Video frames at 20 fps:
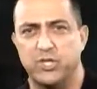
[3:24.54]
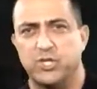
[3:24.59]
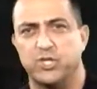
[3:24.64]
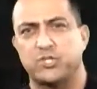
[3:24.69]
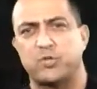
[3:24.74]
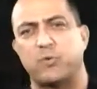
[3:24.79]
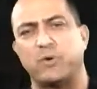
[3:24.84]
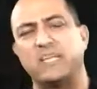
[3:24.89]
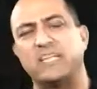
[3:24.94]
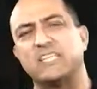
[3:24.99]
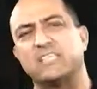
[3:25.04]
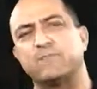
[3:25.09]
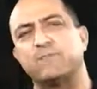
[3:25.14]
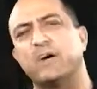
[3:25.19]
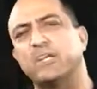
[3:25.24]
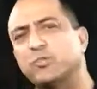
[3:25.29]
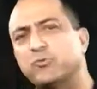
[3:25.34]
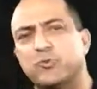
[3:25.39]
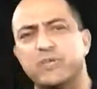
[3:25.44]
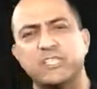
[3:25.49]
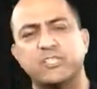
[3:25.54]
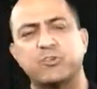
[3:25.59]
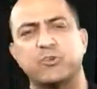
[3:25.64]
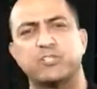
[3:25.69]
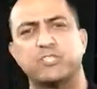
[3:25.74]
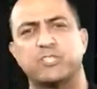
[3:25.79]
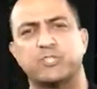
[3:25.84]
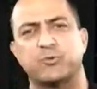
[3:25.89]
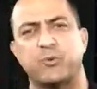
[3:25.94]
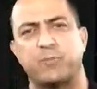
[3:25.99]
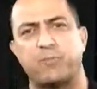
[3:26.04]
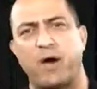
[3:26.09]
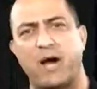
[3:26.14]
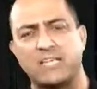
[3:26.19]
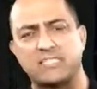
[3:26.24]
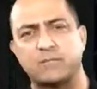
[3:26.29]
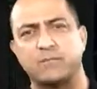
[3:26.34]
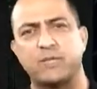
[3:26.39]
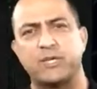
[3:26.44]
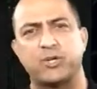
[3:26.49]
So we did as much research as we
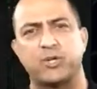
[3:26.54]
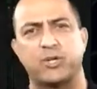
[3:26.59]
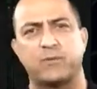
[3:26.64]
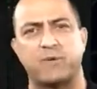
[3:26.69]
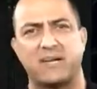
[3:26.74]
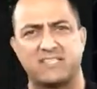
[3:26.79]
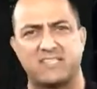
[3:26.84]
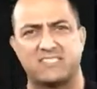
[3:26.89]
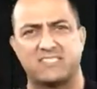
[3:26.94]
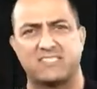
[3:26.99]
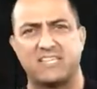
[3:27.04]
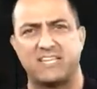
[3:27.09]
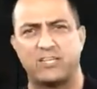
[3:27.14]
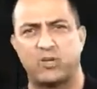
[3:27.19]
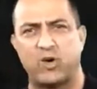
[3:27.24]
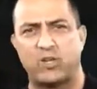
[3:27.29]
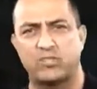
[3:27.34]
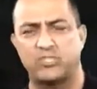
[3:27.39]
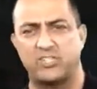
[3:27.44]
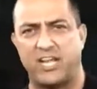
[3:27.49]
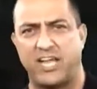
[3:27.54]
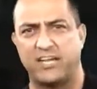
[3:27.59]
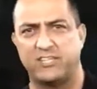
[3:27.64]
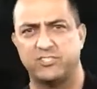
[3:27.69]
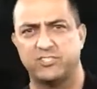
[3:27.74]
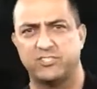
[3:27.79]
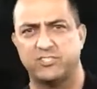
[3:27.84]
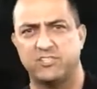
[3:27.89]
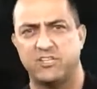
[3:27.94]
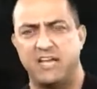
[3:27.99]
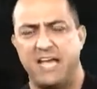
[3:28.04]
possibly could about this thing called change.